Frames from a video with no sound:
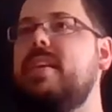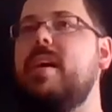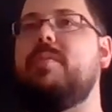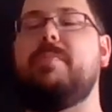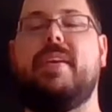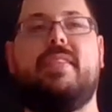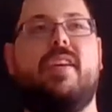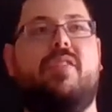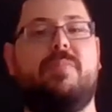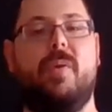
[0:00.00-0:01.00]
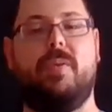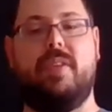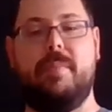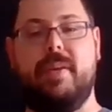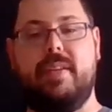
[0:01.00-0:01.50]
Kept to myself
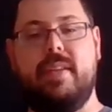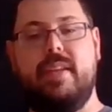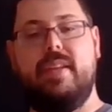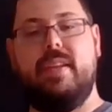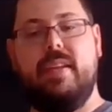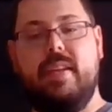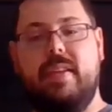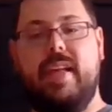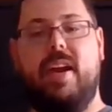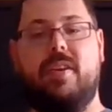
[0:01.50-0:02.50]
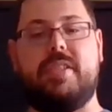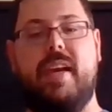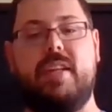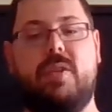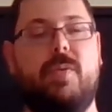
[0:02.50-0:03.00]
mostly, but that all
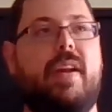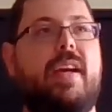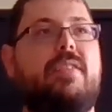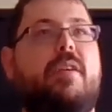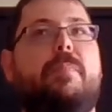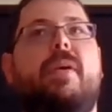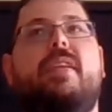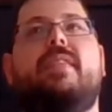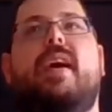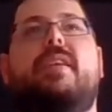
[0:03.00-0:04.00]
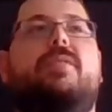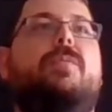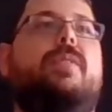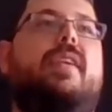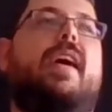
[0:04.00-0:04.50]
changed when I took part in the high
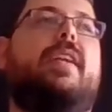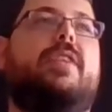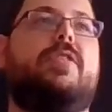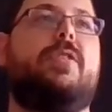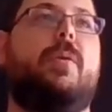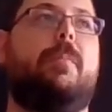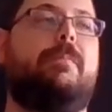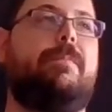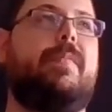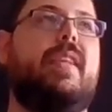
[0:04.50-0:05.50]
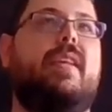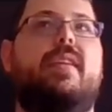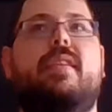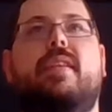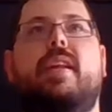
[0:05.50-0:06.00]
school talent show.
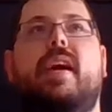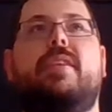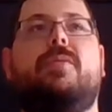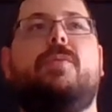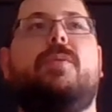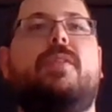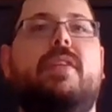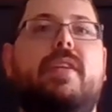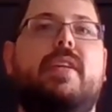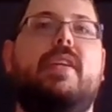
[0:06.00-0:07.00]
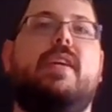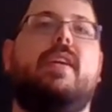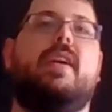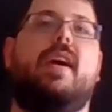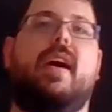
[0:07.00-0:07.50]
In high school,
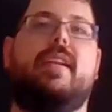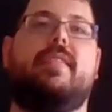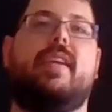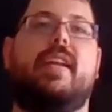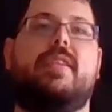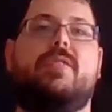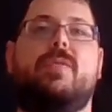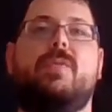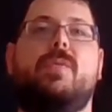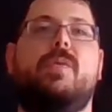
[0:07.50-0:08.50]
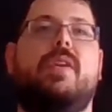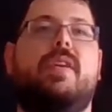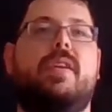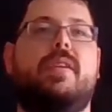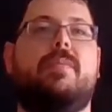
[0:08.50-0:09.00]
I decided to
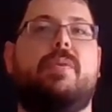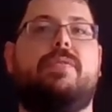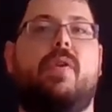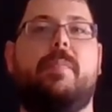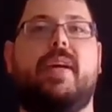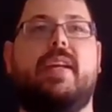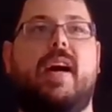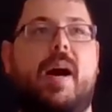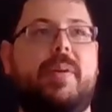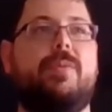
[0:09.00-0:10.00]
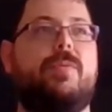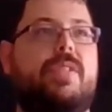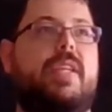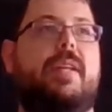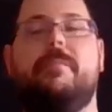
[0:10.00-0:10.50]
perform a comedy
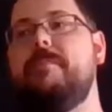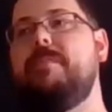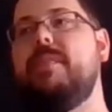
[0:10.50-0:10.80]
routine.